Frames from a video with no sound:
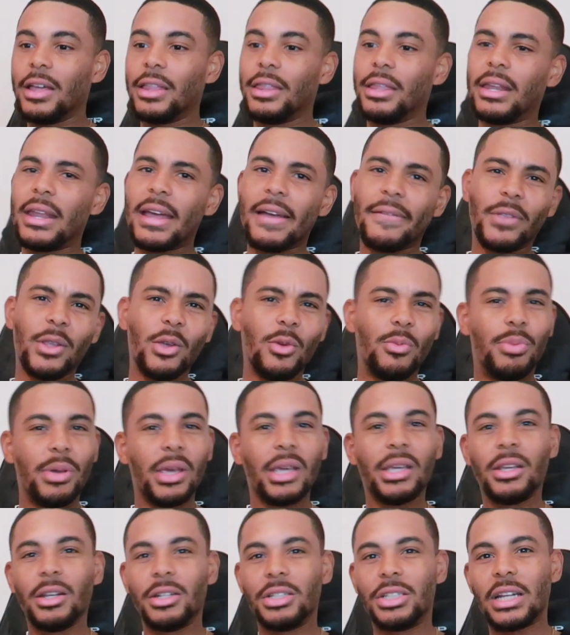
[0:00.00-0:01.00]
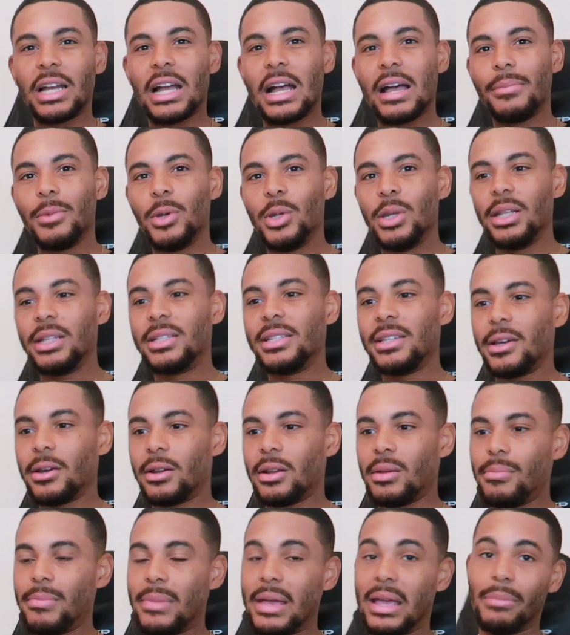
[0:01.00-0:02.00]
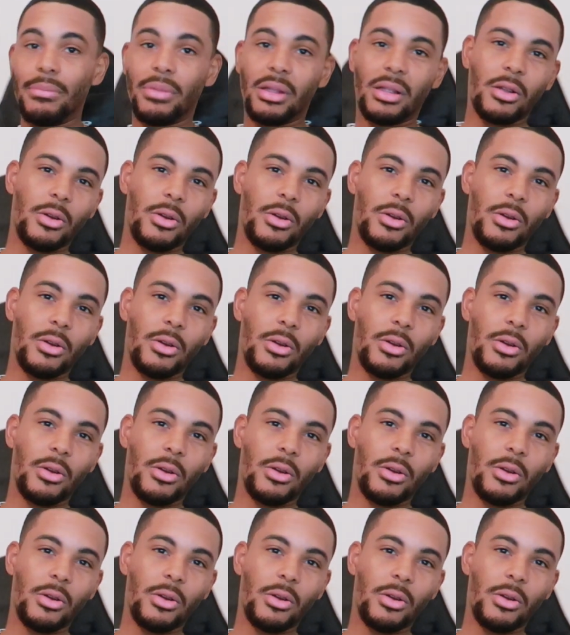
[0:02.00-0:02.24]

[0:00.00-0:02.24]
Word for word: Then after you pick your job, you need to go to MEPS.